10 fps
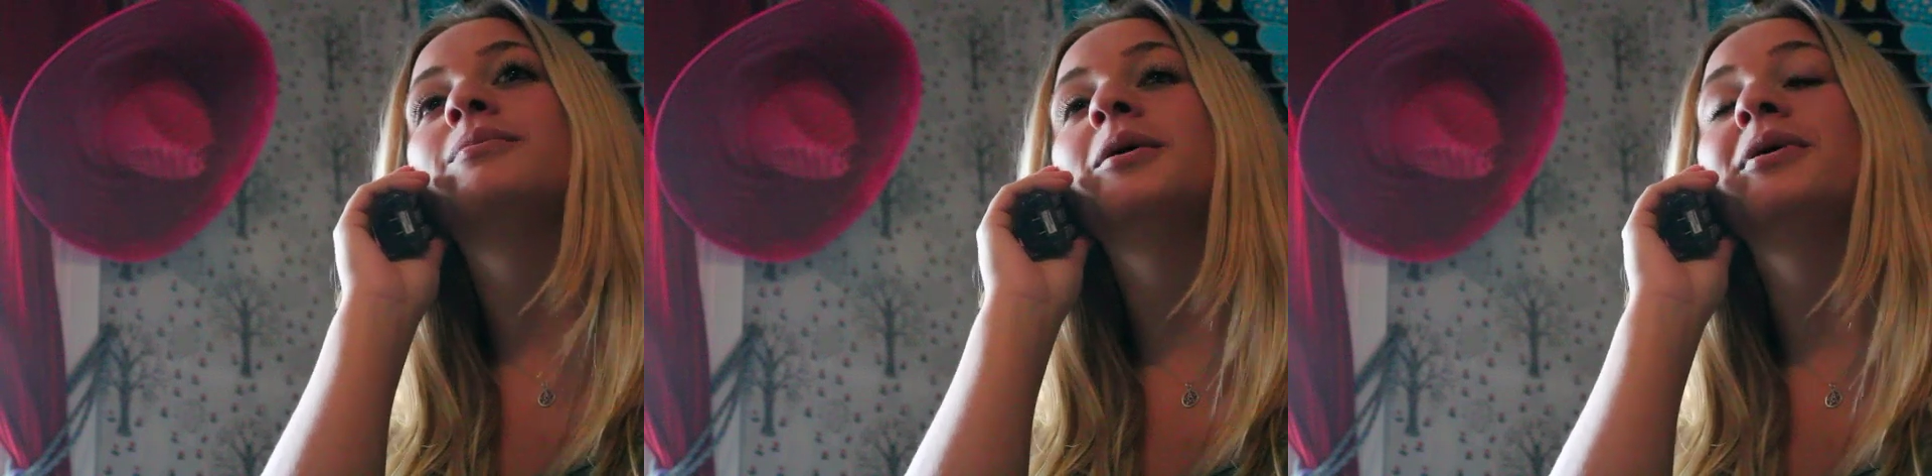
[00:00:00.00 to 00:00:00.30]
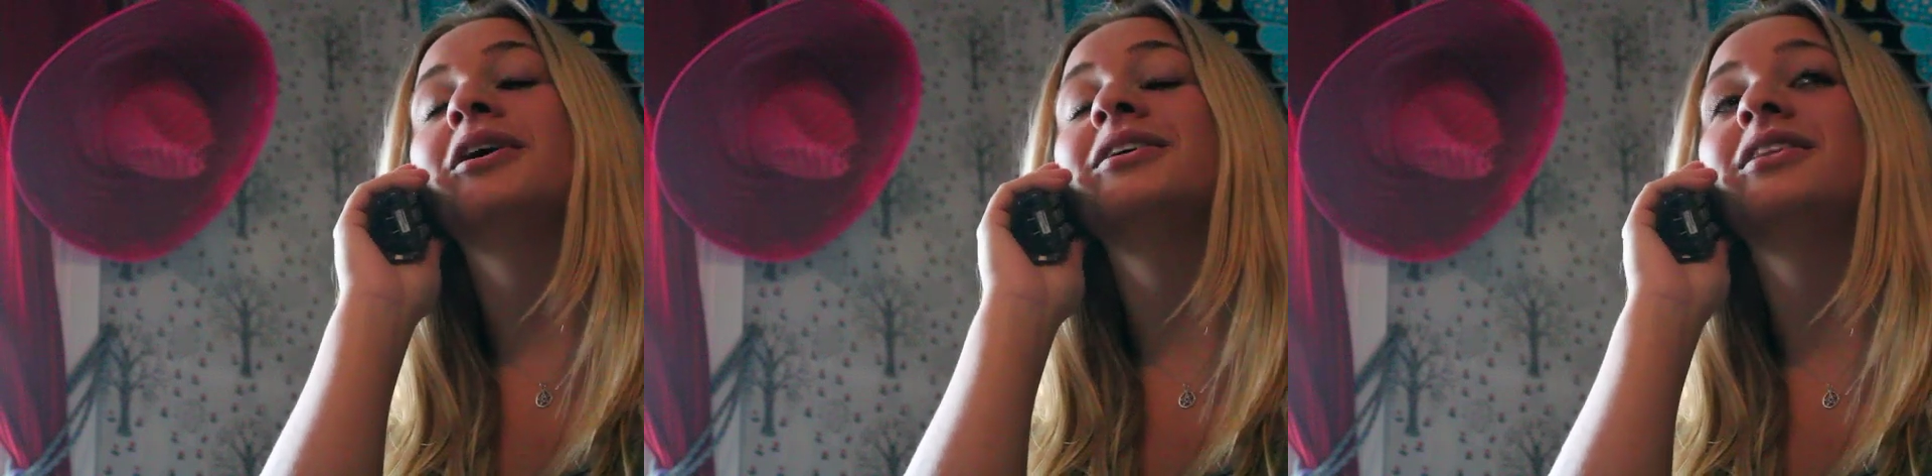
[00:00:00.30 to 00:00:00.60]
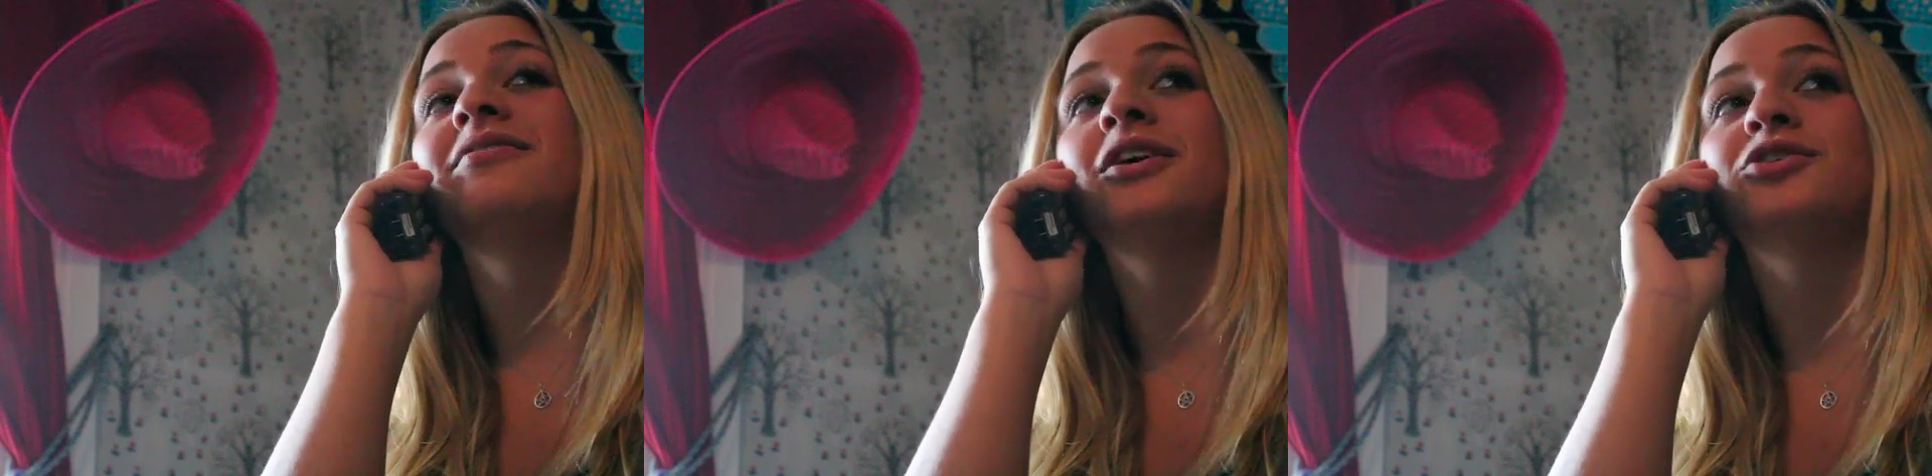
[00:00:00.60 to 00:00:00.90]
Apparently
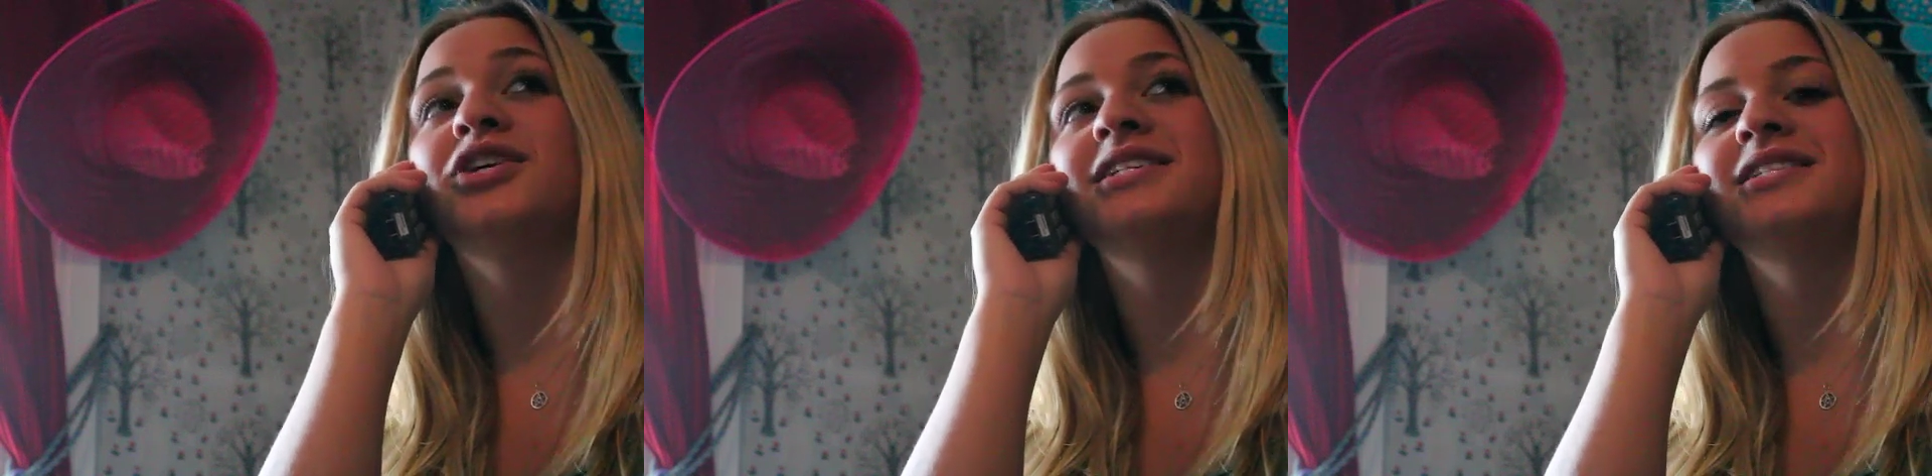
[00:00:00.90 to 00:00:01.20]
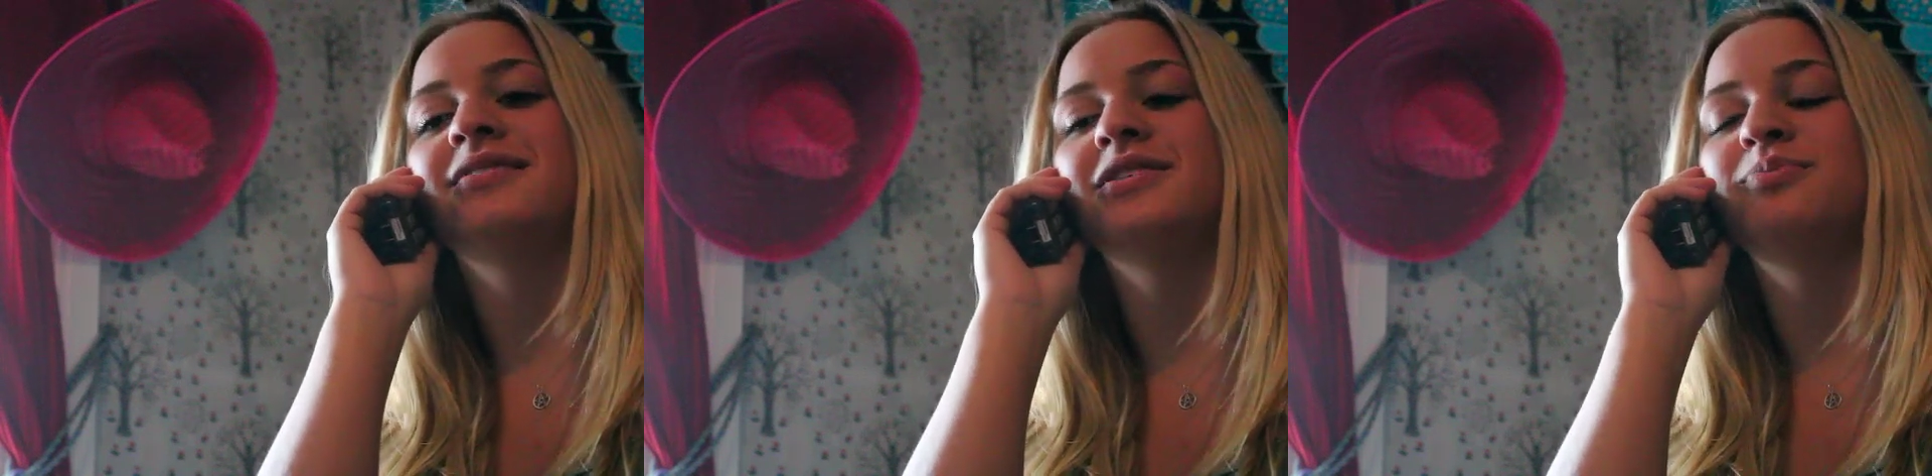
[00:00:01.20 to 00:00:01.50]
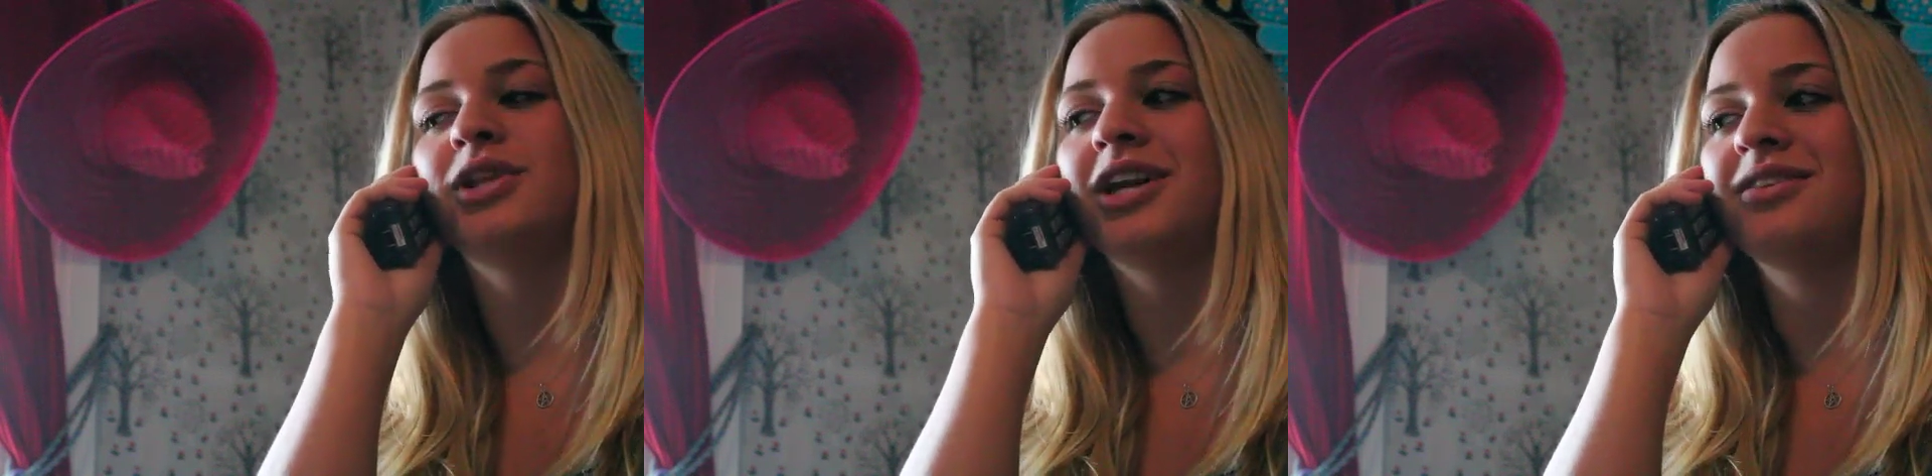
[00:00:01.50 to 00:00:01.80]
they found traces of his
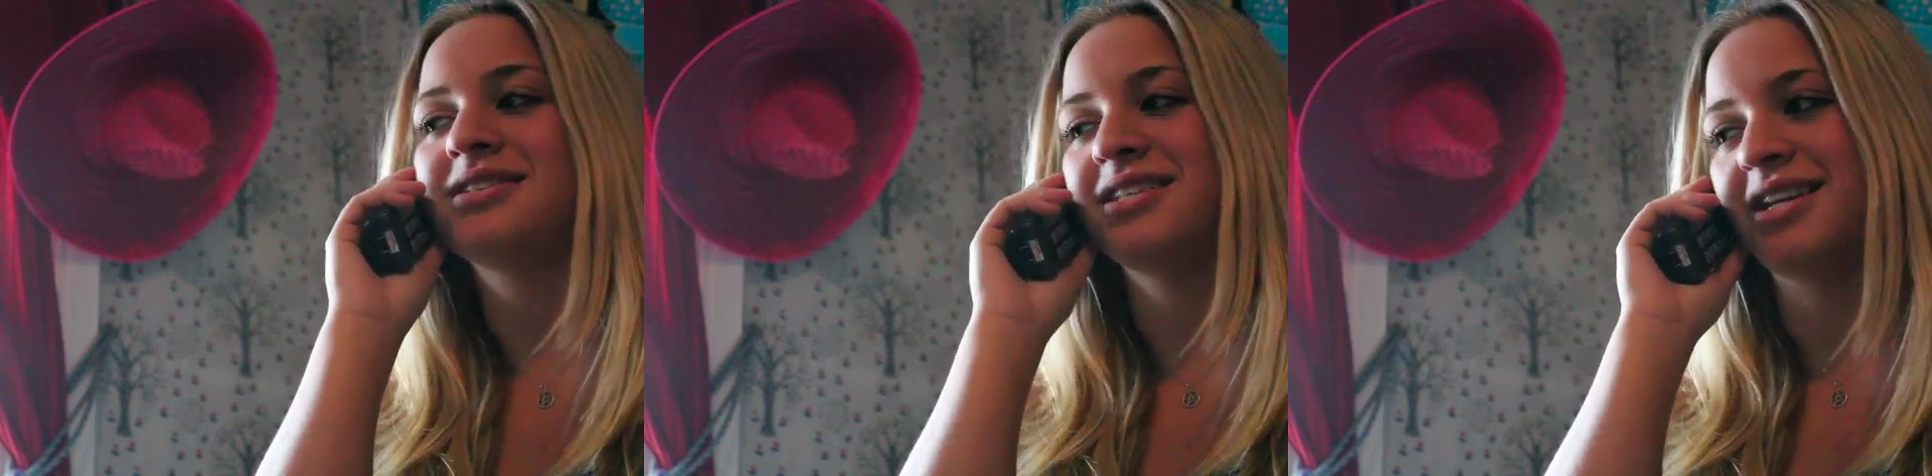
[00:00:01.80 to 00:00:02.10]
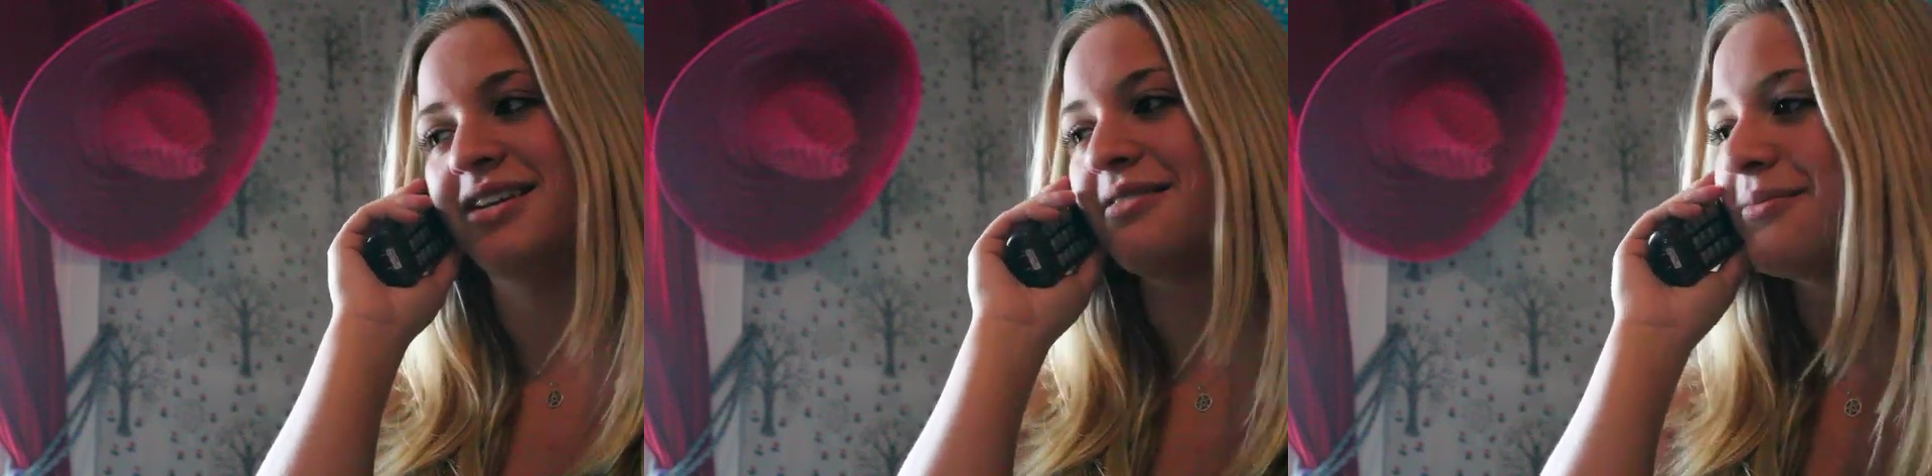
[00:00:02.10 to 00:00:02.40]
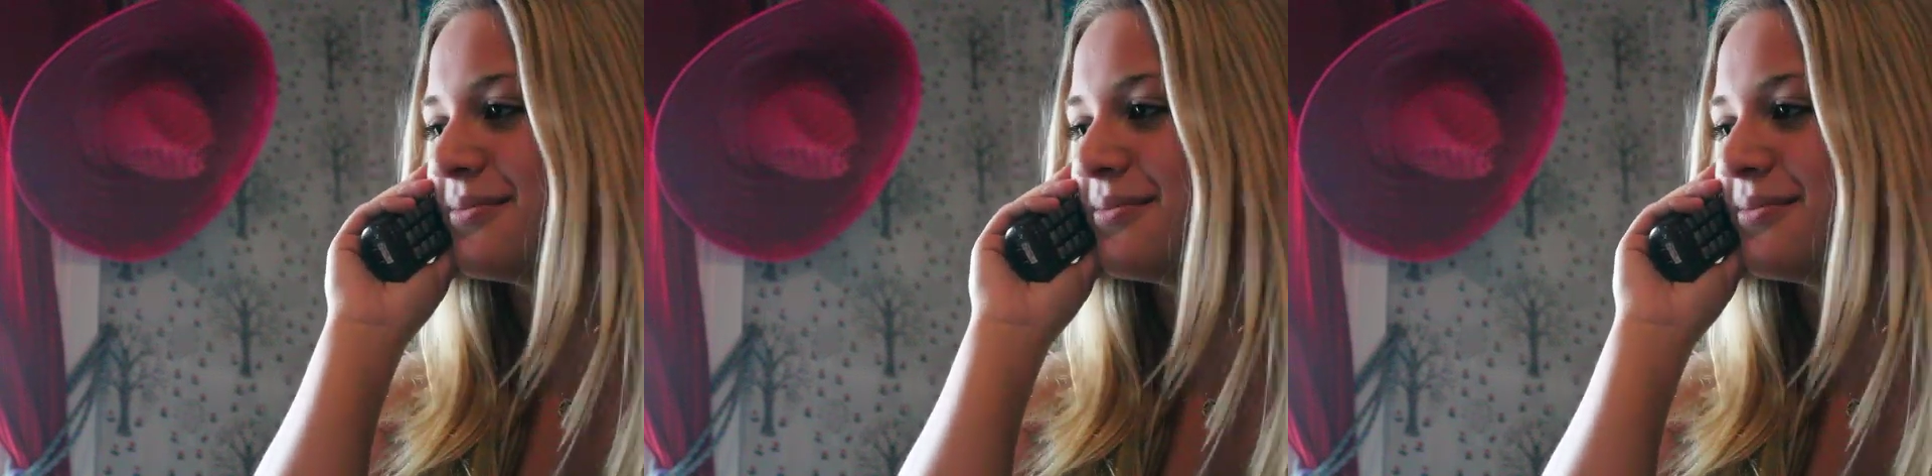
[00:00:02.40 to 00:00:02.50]
blood at the scene.